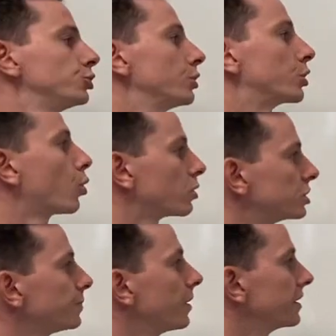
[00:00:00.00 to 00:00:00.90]
to a
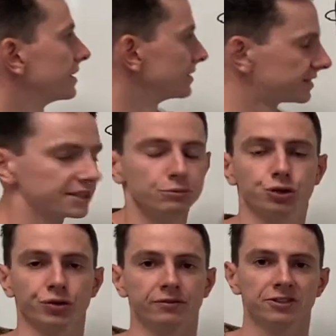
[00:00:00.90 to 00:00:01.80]
corresponding
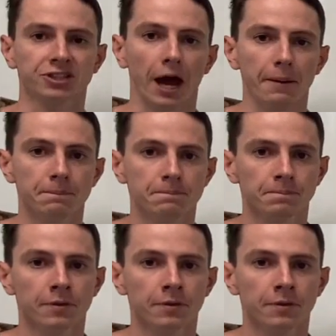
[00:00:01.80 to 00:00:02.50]
symmetry of a set.